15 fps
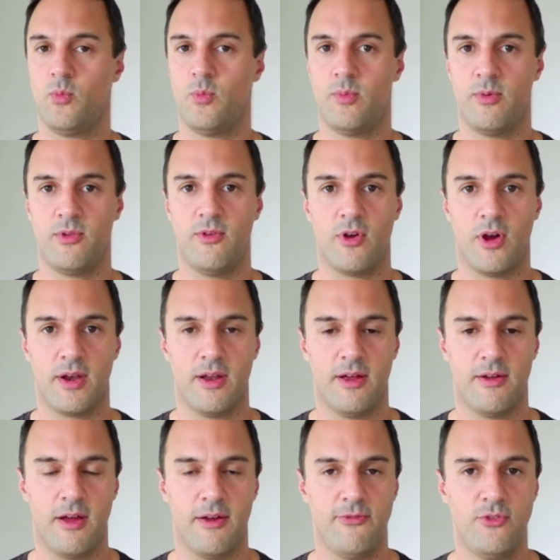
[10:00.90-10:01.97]
you've got
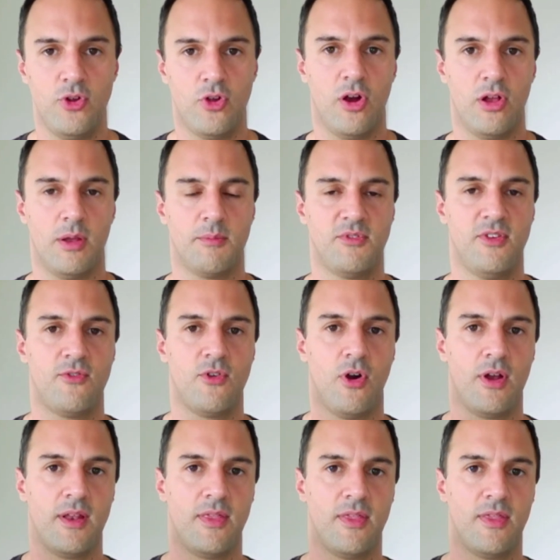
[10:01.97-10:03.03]
a few columns. You've
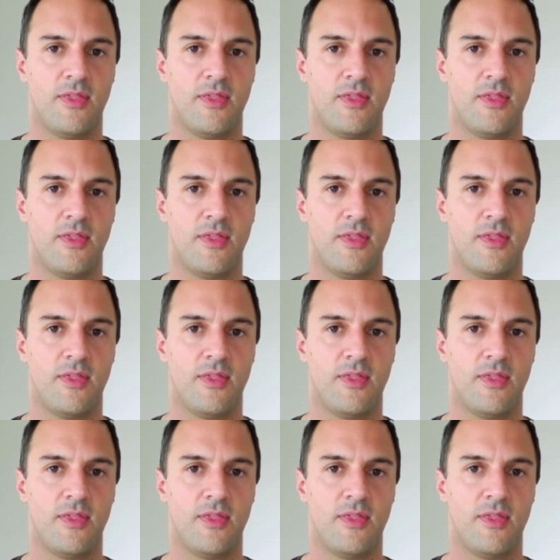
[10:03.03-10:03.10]
got